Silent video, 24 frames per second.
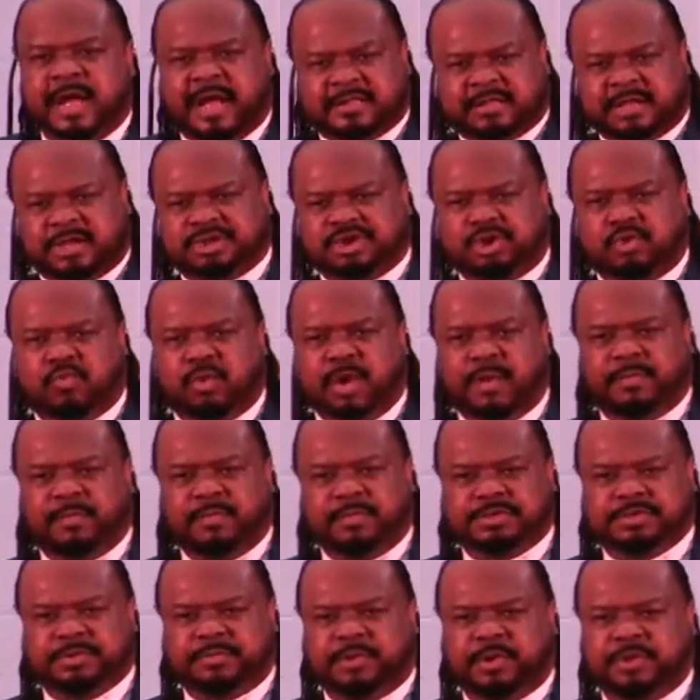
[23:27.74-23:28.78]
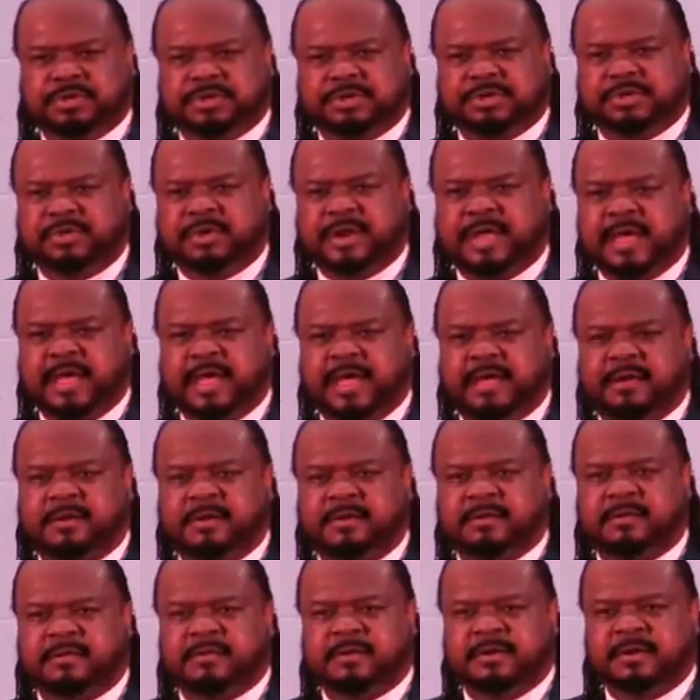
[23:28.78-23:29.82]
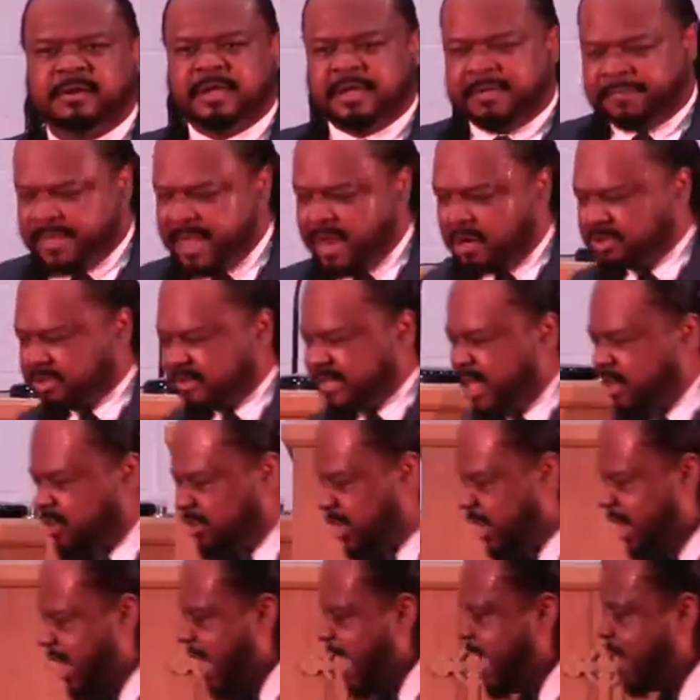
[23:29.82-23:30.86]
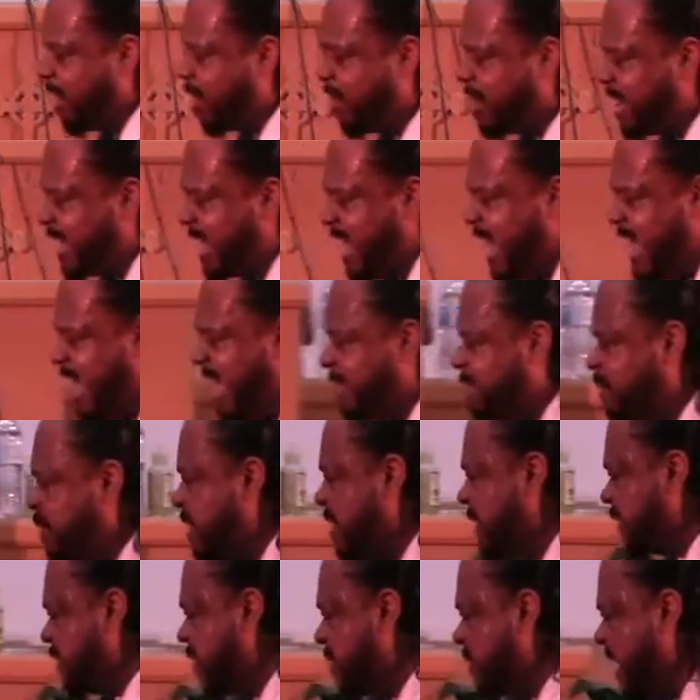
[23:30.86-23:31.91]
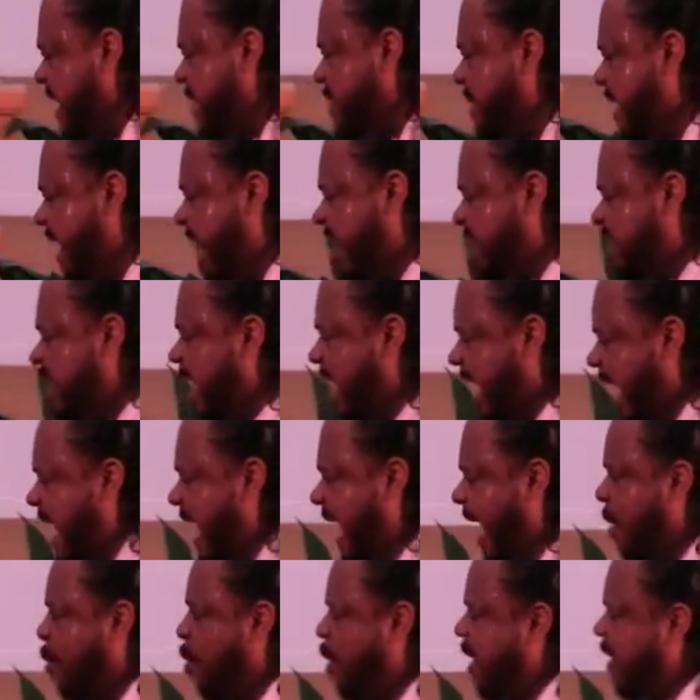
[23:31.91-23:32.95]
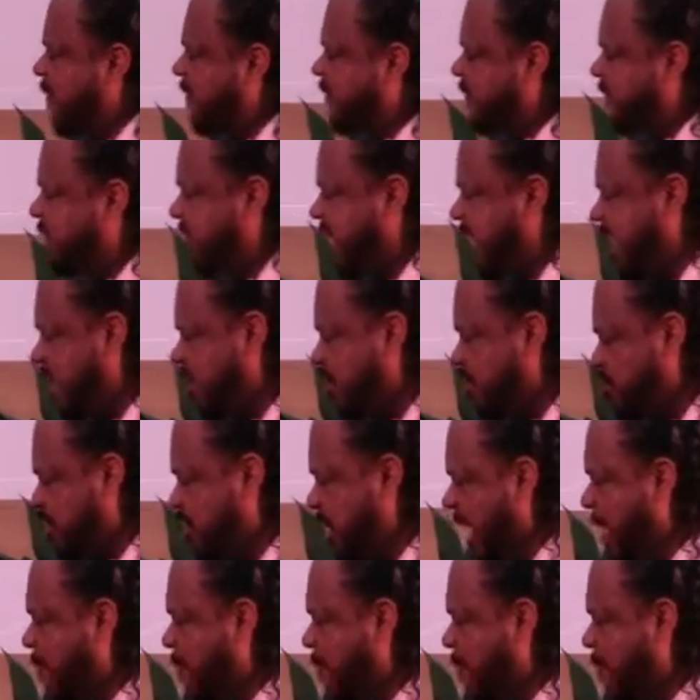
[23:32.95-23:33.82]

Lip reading: I thought your woman was supposed to do that. There's an inner need to be made. I want to feel good.